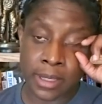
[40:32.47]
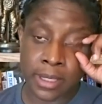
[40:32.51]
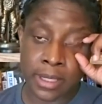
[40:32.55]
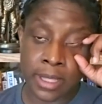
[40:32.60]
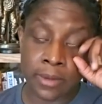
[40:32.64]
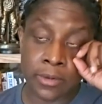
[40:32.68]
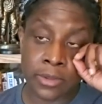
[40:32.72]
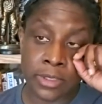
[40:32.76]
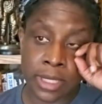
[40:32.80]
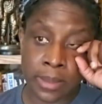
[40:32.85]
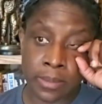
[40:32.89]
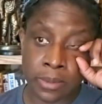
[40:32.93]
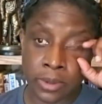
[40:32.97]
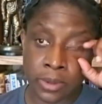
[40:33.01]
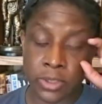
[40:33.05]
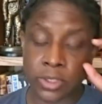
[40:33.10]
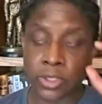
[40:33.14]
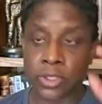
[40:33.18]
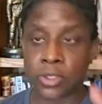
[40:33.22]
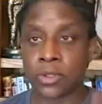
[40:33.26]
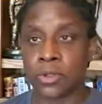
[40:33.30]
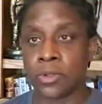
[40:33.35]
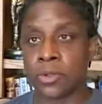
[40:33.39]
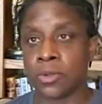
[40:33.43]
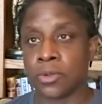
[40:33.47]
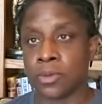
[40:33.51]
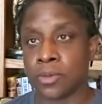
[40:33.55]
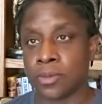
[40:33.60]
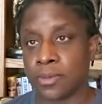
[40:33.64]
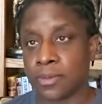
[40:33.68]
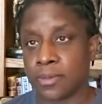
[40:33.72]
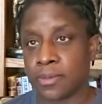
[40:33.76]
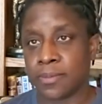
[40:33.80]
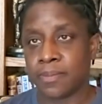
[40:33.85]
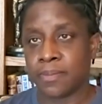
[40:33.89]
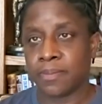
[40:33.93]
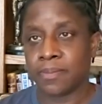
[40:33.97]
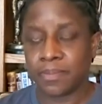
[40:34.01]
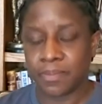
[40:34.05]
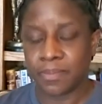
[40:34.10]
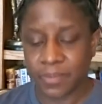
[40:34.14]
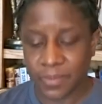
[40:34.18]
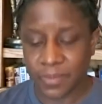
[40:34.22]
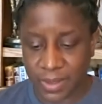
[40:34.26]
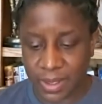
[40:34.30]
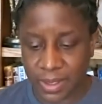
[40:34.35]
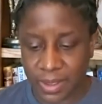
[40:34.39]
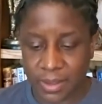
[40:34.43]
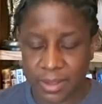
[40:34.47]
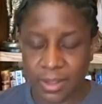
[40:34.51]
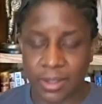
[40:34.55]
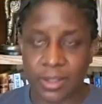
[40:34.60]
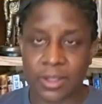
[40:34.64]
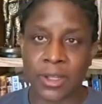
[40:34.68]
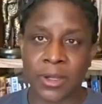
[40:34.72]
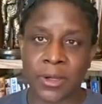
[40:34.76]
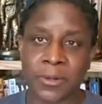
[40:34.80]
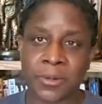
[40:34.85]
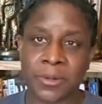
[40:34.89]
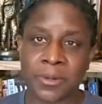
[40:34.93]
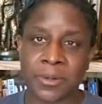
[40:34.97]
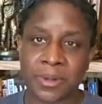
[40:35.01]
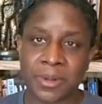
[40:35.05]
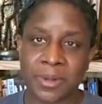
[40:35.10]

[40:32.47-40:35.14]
that I was able to, you know,